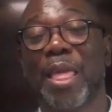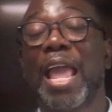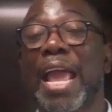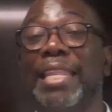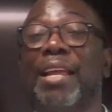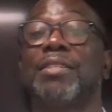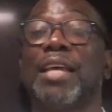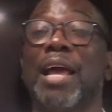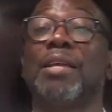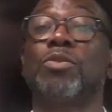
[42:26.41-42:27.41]
And there are
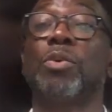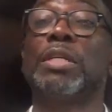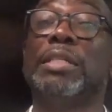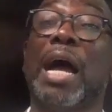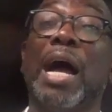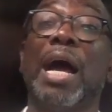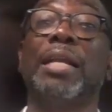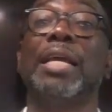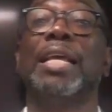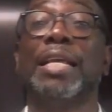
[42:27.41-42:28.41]
times when
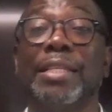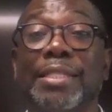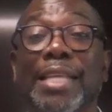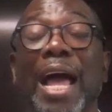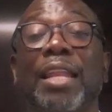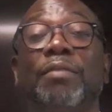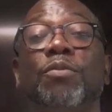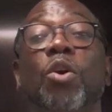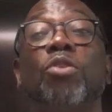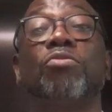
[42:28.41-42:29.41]
God is silent
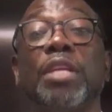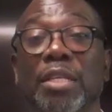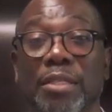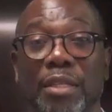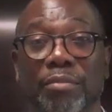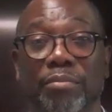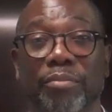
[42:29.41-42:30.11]
for a reason.